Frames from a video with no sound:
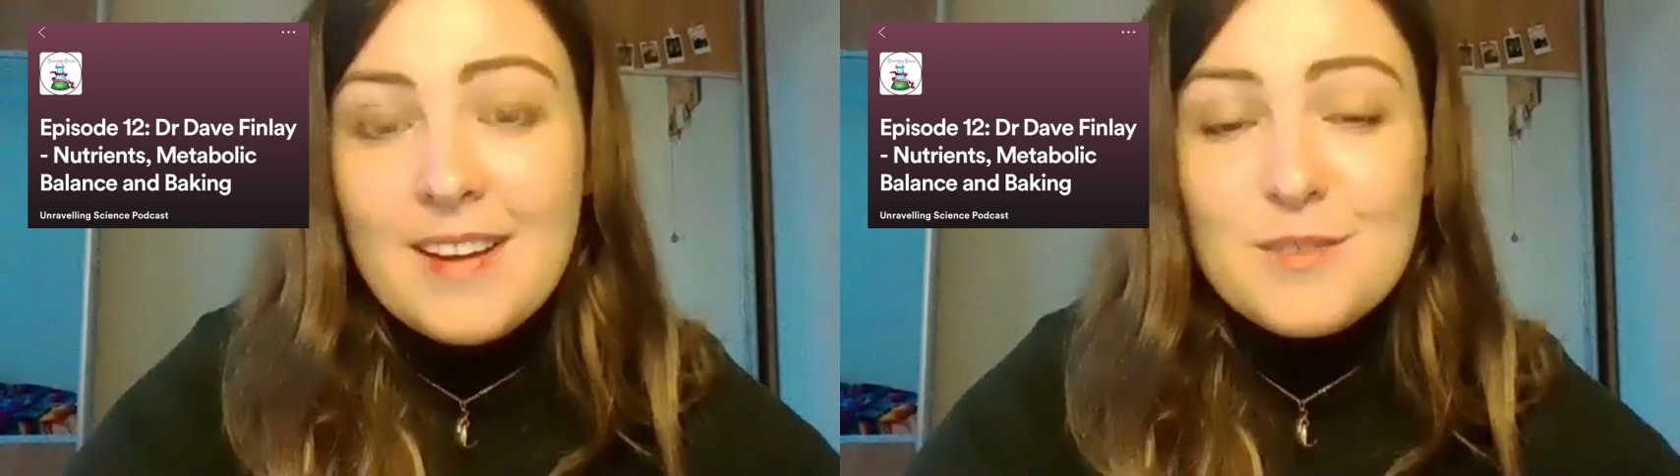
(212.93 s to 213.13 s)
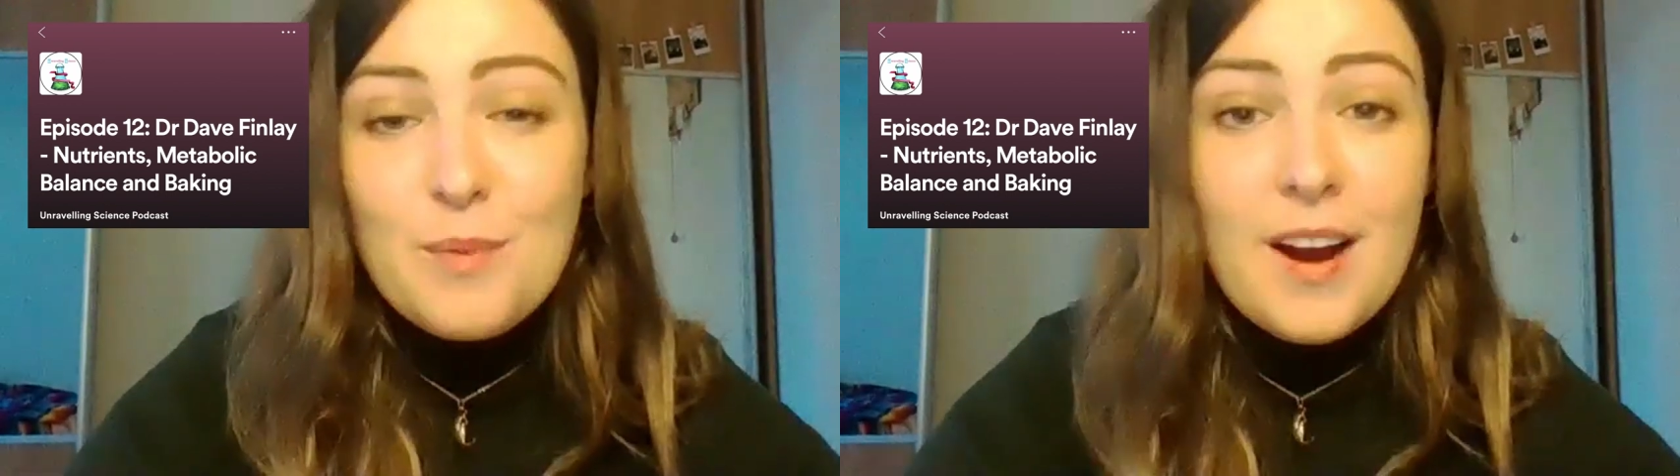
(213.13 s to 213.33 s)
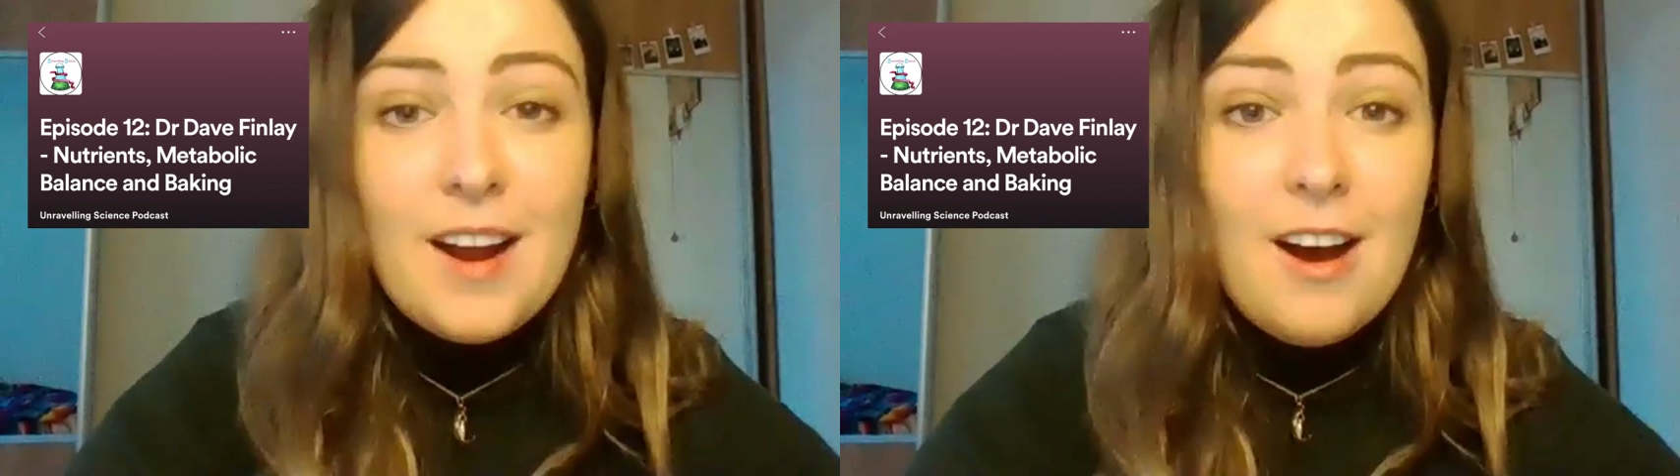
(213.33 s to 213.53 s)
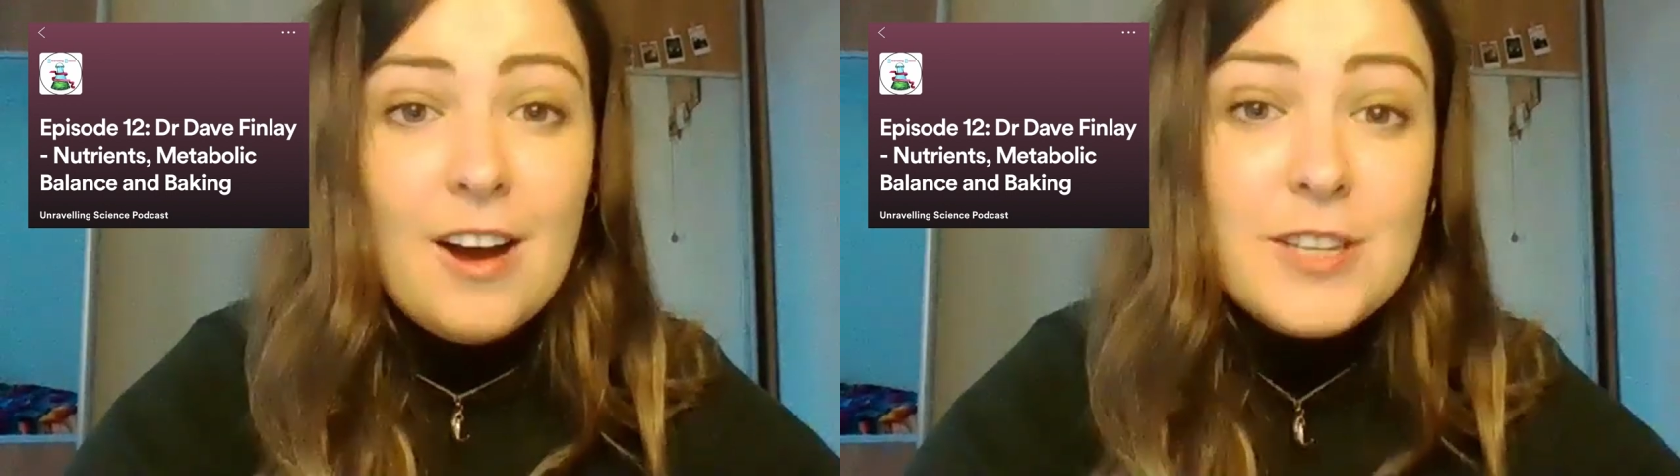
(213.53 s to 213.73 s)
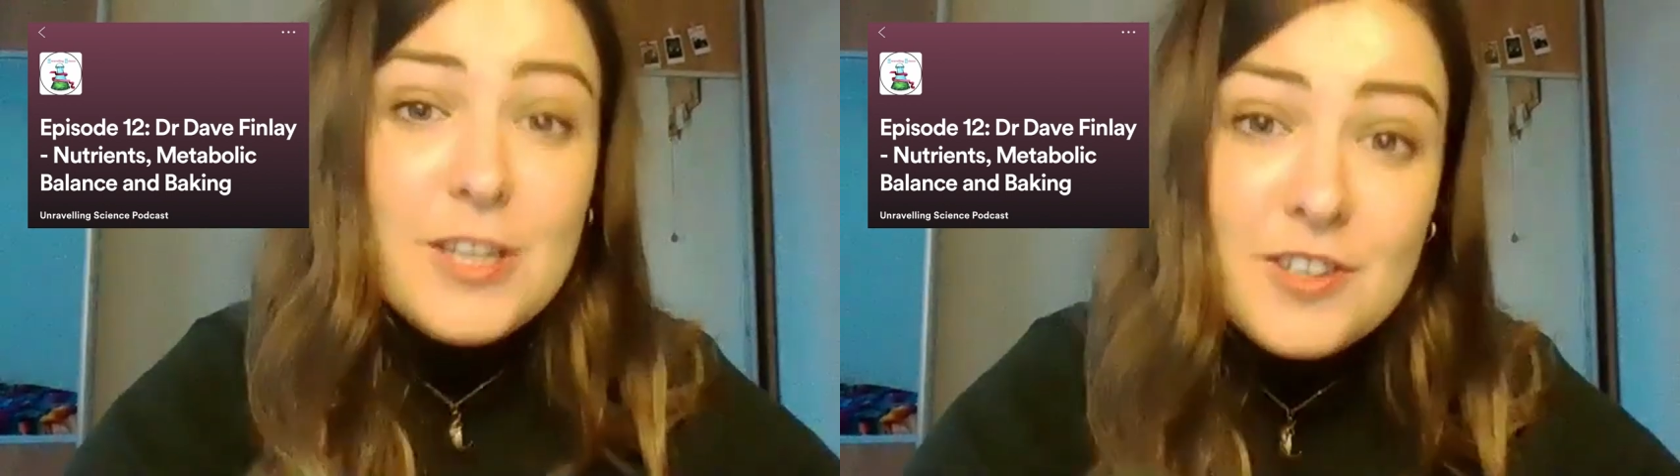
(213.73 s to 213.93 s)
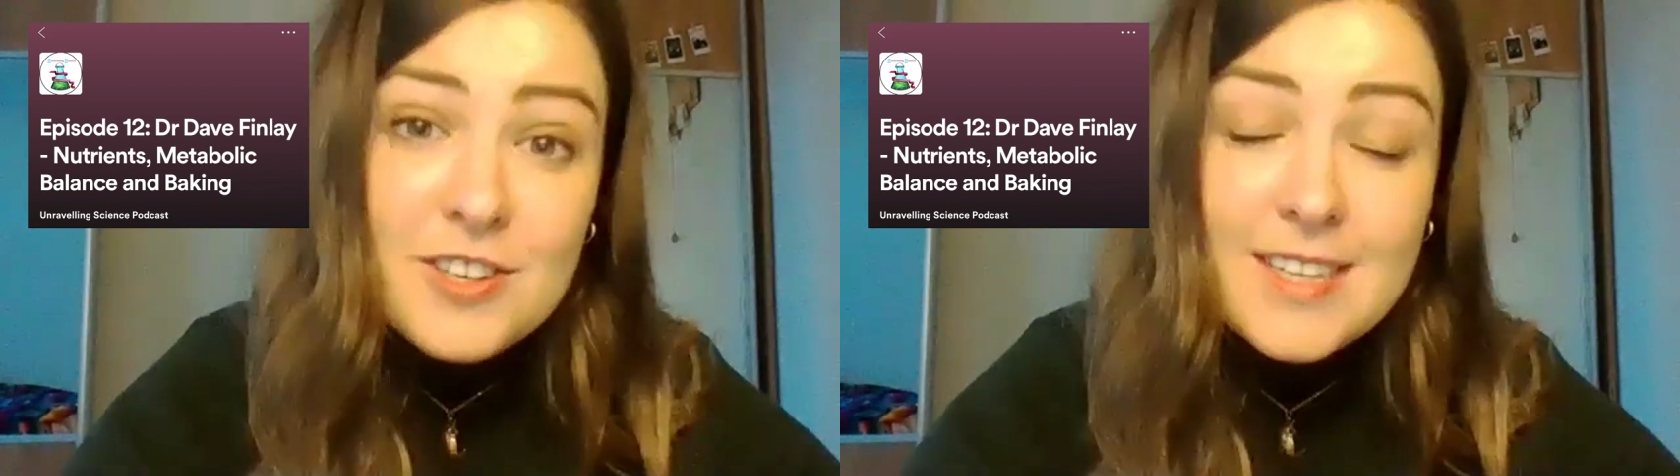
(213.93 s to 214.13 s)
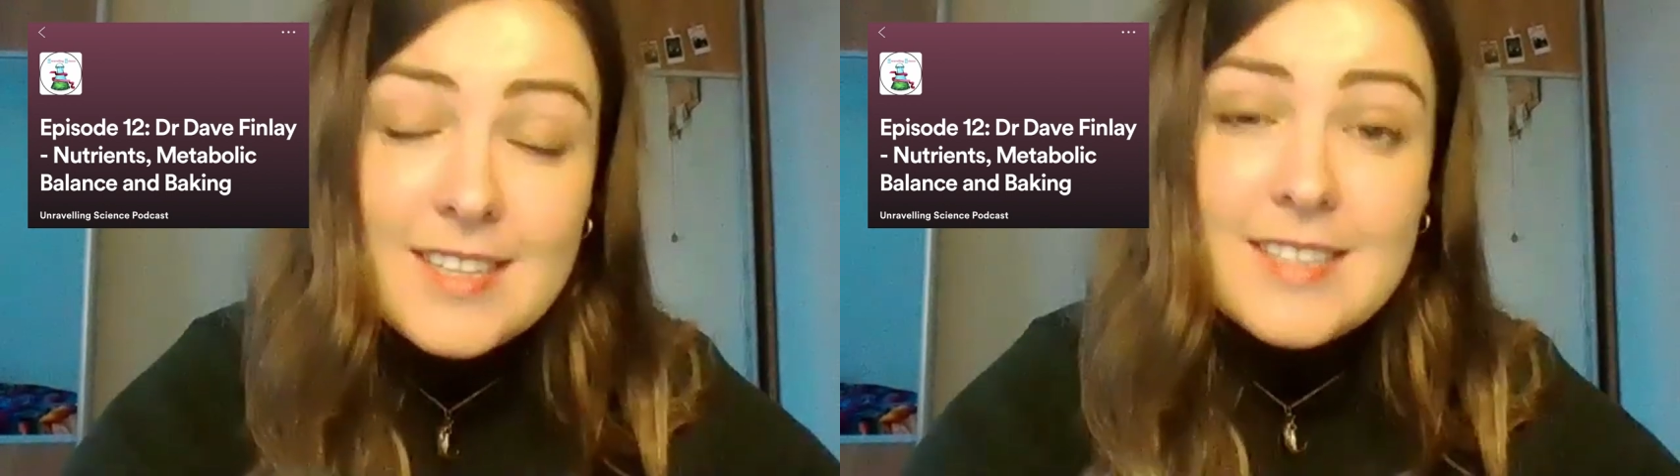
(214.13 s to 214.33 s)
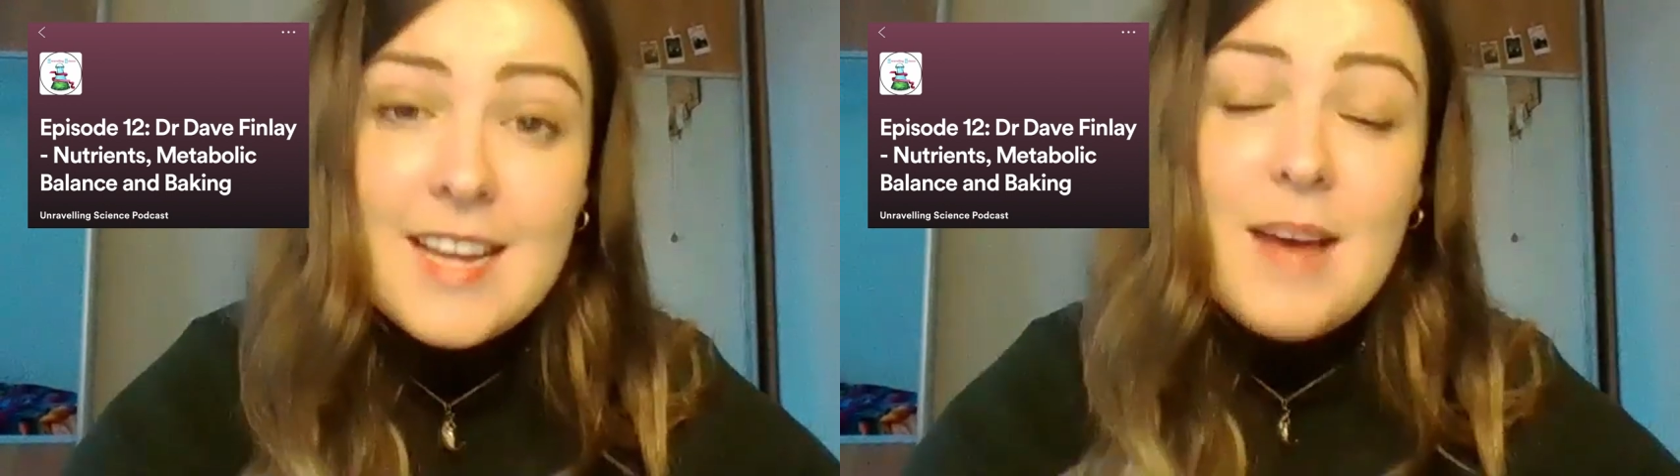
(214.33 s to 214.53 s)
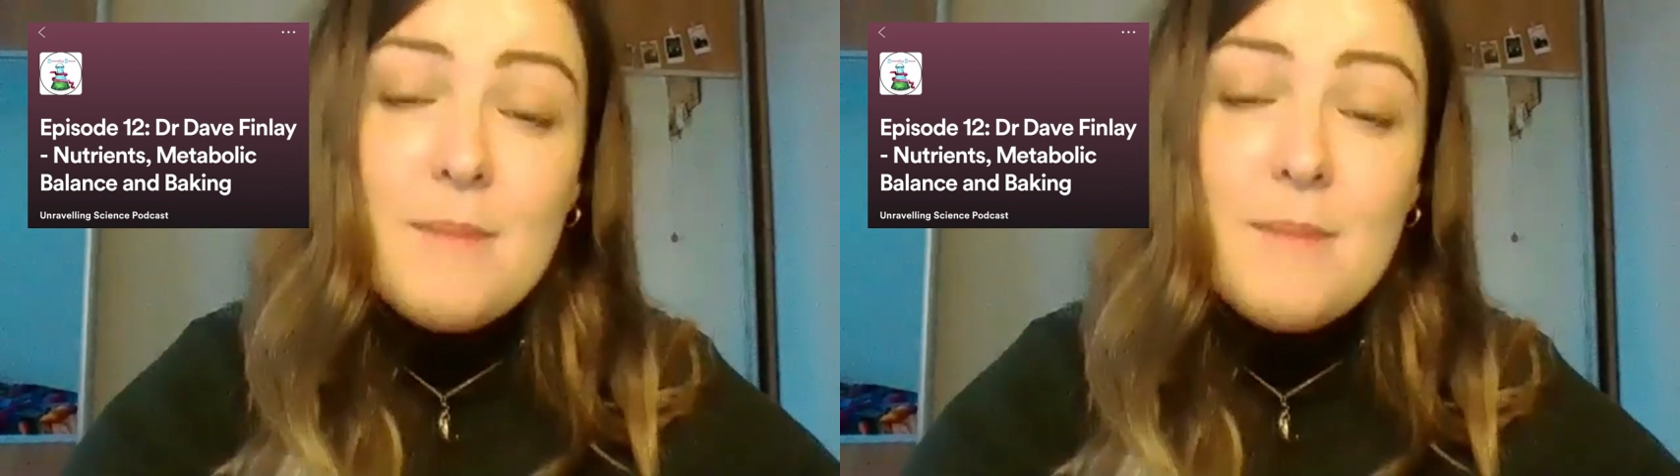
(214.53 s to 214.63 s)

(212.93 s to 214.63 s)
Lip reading: his work on nutrients,